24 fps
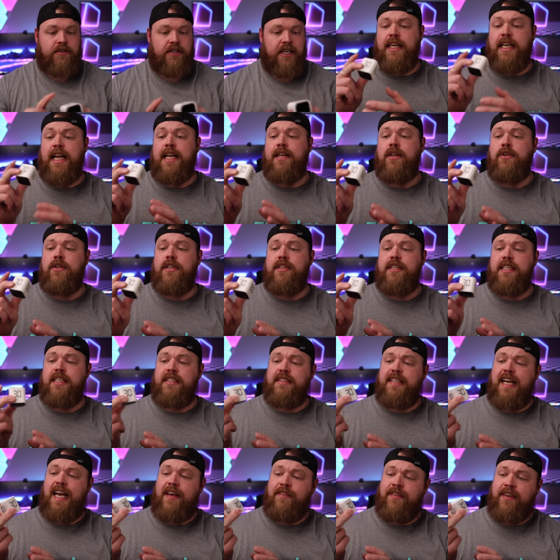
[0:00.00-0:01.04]
and I know that these
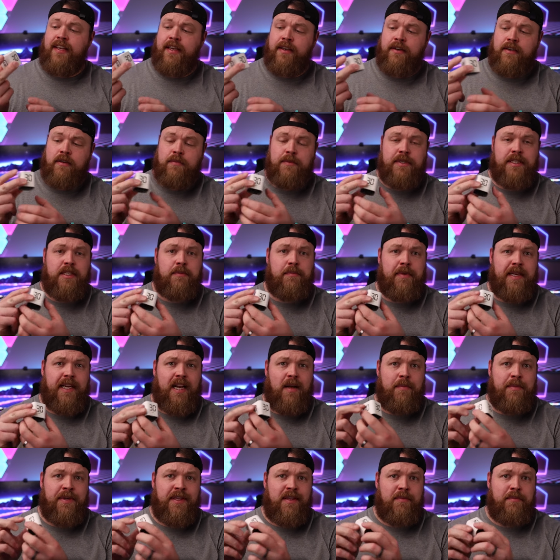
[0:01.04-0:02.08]
timing increments may
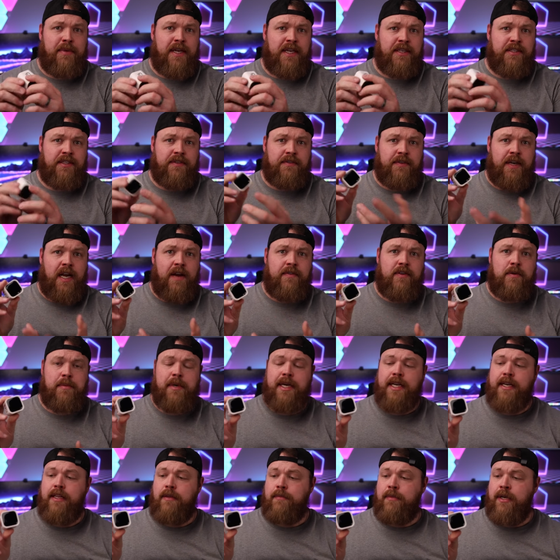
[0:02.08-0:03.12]
not be the best for
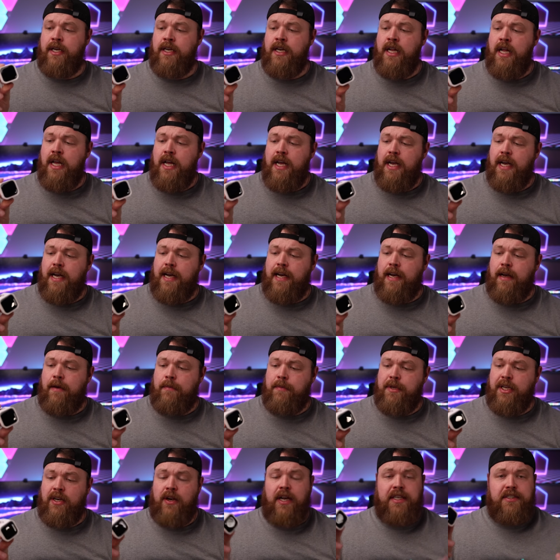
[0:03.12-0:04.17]
everybody, but
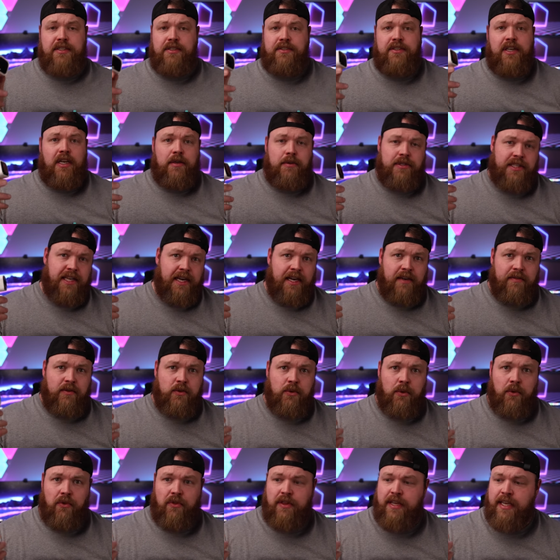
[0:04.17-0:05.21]
you know, I just thought it was kind of a
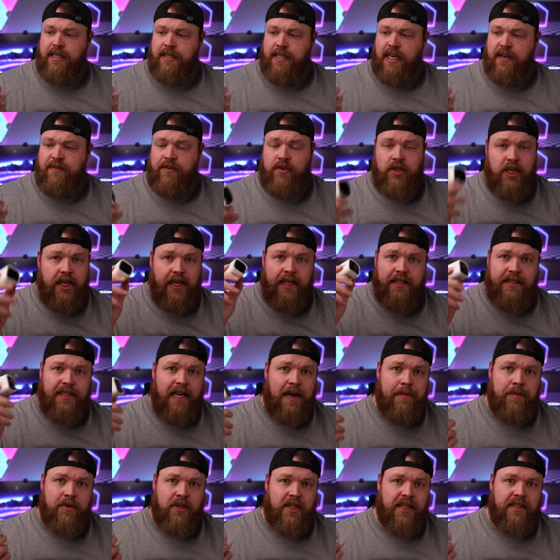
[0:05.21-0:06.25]
cool thing that if you needed a
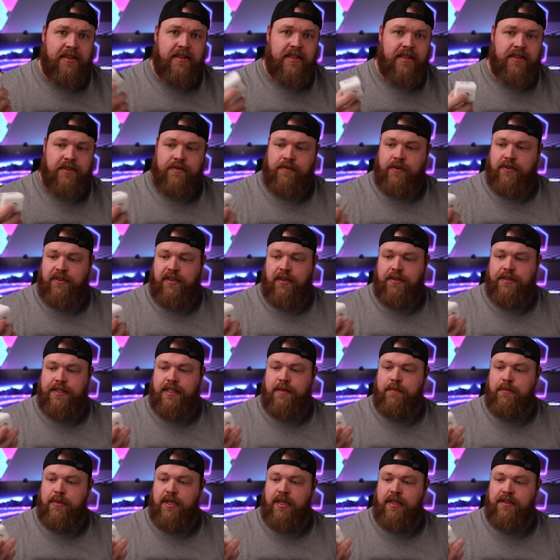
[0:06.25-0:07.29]
timer like this for
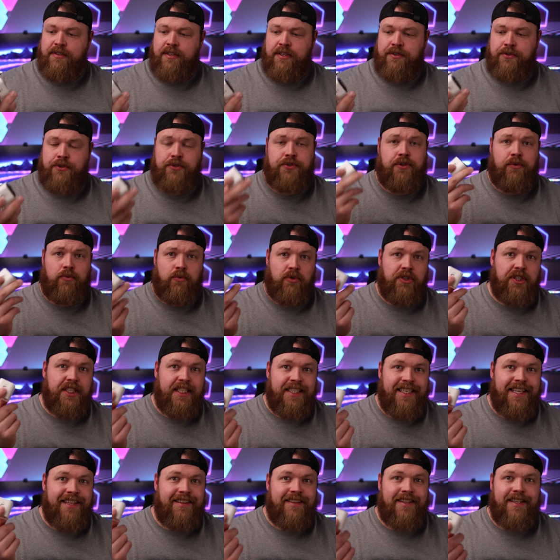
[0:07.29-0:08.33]
13 bucks, it's just a really
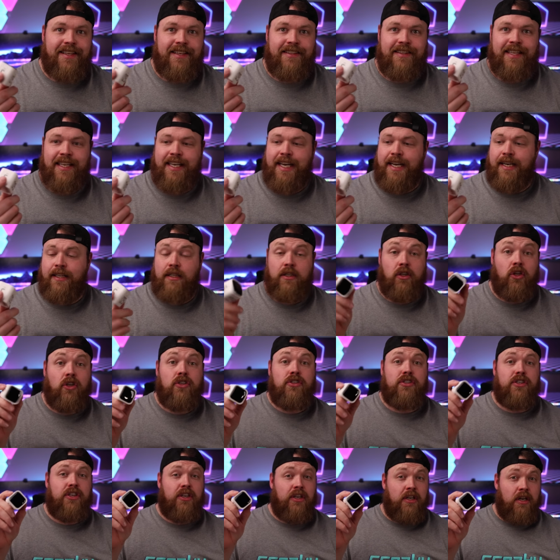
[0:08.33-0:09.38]
neat thing that kind of
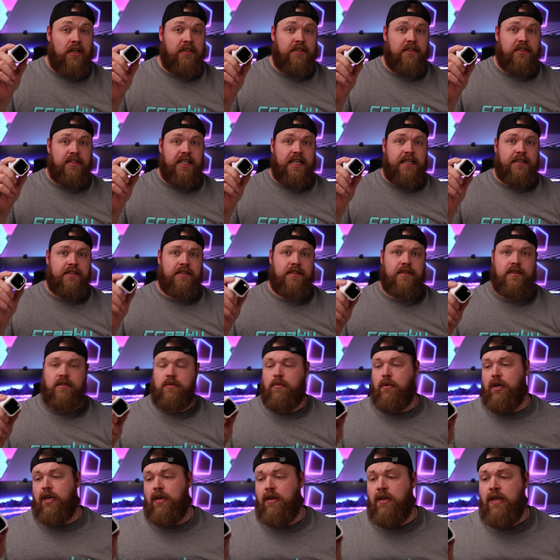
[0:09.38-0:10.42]
looks good on your desk as
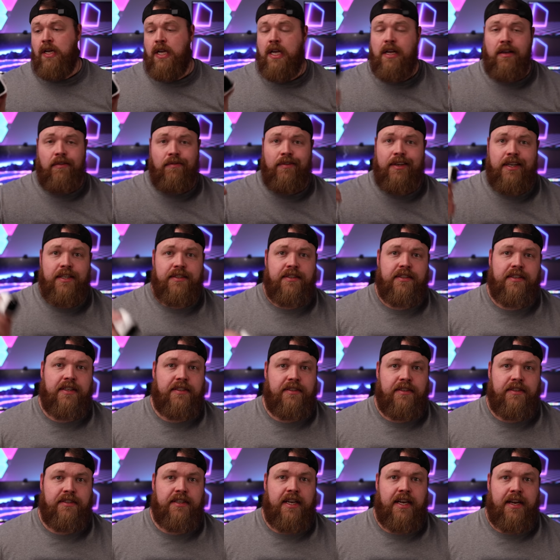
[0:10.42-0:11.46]
well. And it's
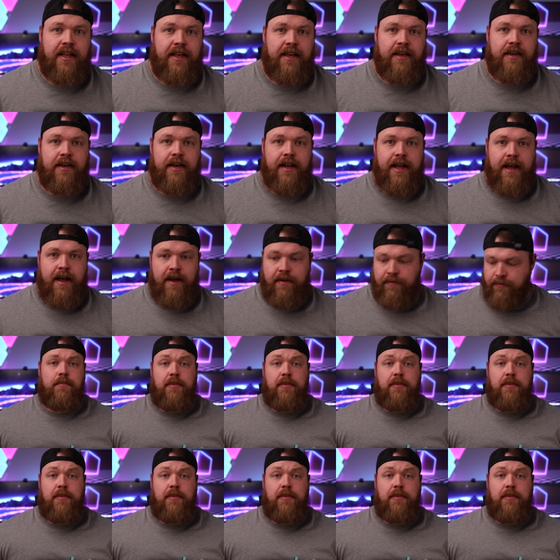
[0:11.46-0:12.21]
just kind of handy to have.